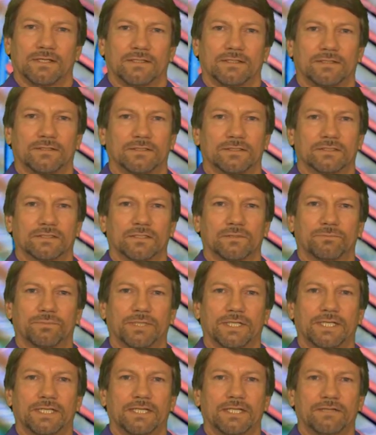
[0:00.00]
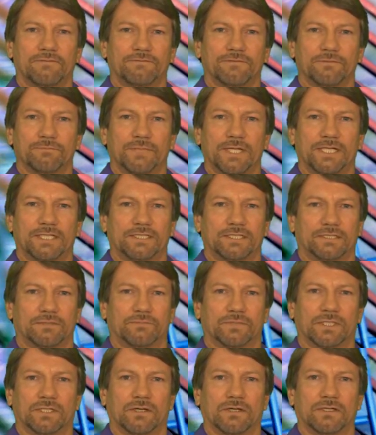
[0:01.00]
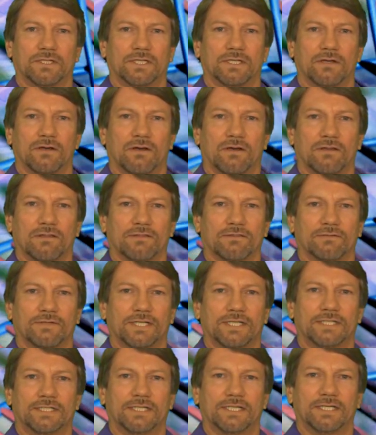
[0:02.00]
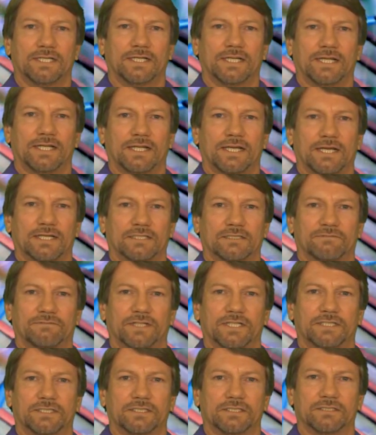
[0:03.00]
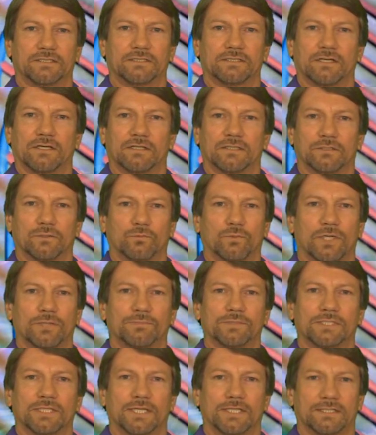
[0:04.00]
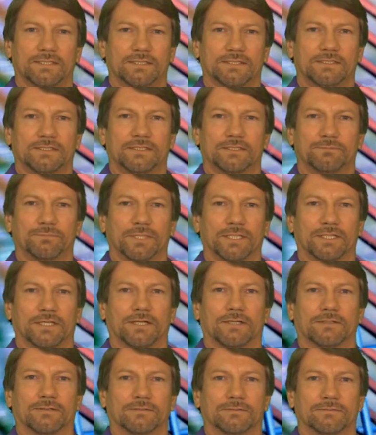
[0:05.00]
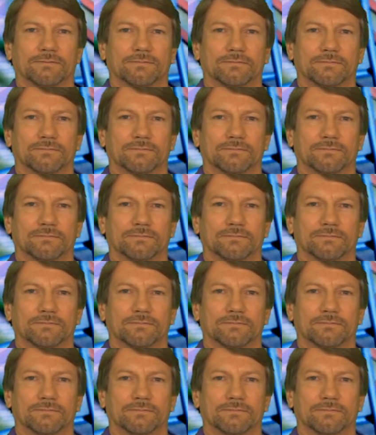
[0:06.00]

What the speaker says: There is complete information regarding all 3 DNA activations on the website listed below.